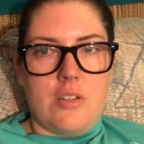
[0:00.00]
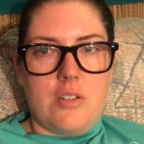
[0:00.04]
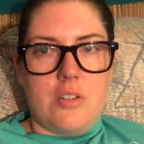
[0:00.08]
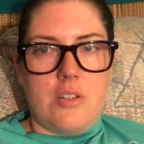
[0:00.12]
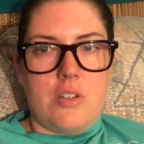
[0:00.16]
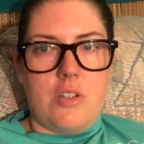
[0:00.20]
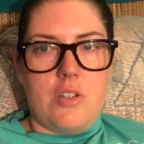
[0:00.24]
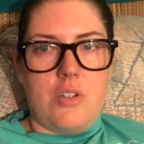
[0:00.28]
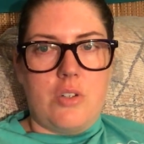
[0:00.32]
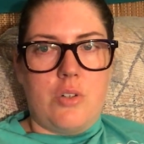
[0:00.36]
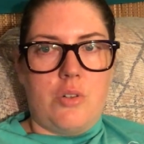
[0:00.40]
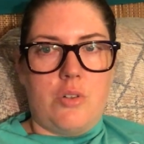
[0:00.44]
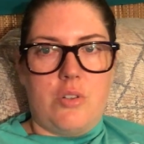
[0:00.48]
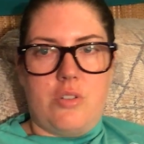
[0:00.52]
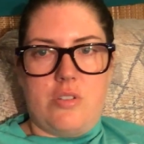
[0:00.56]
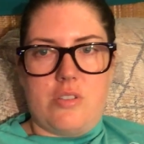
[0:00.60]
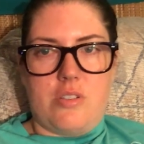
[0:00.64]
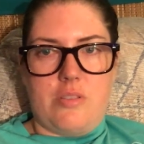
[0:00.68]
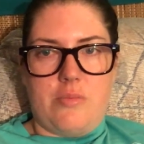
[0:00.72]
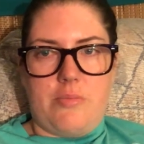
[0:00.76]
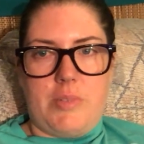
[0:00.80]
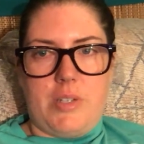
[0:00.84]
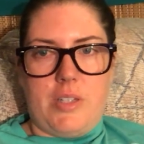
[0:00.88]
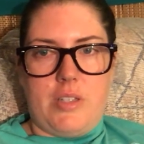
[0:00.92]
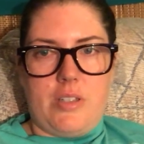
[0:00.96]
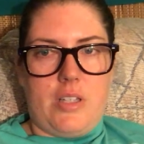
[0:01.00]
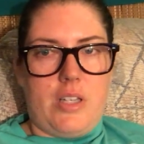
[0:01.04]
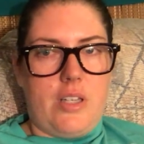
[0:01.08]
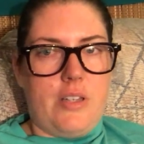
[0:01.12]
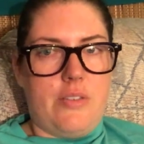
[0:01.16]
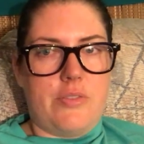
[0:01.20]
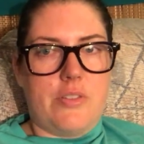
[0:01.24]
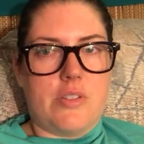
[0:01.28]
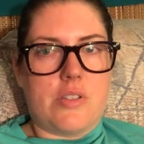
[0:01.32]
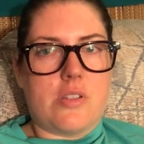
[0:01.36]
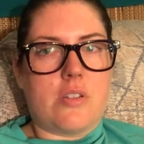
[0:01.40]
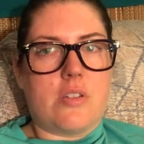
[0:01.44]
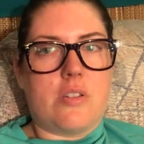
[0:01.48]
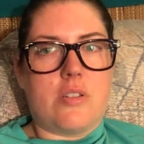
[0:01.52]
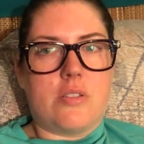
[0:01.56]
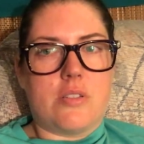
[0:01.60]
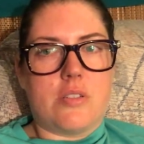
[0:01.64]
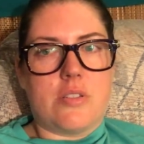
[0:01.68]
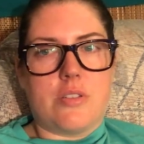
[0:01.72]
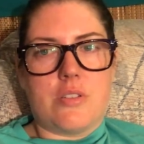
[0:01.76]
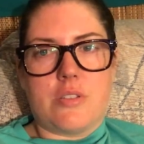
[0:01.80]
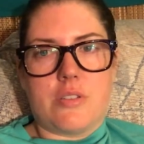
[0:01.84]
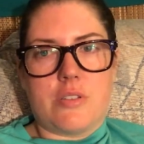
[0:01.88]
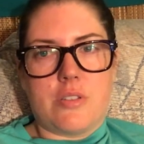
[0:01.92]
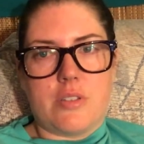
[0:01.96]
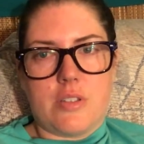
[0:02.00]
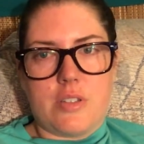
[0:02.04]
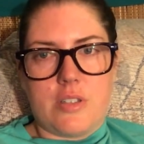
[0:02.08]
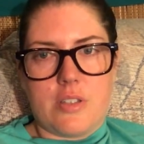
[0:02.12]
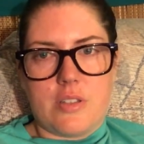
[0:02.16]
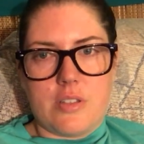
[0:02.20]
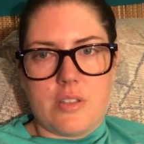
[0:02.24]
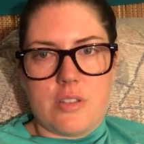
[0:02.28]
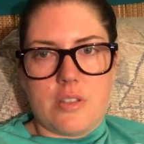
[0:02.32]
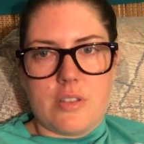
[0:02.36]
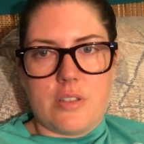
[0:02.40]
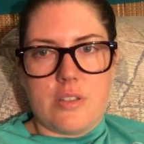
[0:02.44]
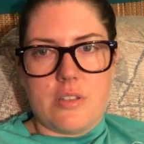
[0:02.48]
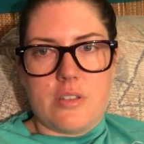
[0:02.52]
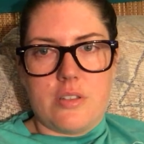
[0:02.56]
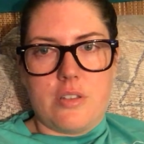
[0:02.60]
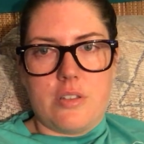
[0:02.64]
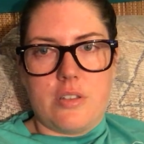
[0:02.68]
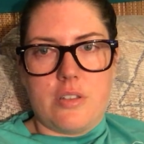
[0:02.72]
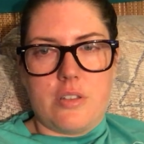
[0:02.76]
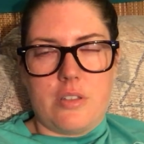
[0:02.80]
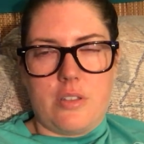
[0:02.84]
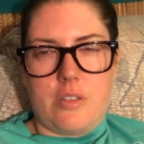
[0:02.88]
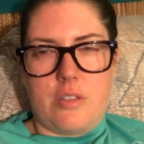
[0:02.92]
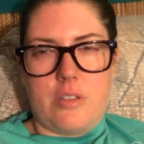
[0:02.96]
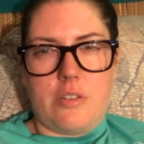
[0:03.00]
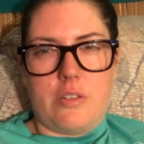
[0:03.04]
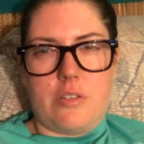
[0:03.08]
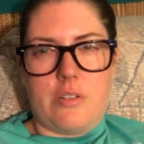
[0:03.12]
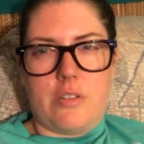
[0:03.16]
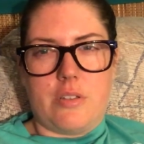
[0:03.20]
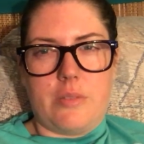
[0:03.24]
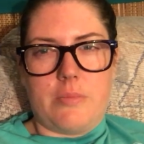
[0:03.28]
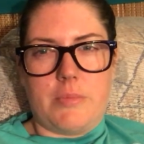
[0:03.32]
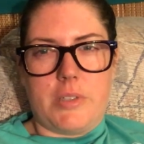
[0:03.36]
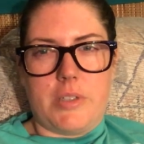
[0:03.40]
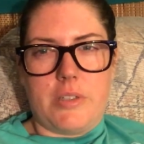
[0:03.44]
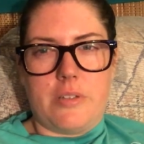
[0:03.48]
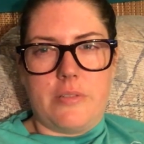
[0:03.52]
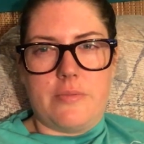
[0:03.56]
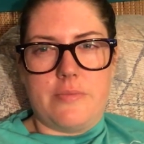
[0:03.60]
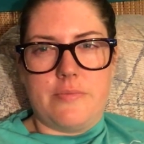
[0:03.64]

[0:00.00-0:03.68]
the course of my life is altered or anything. You know what I mean?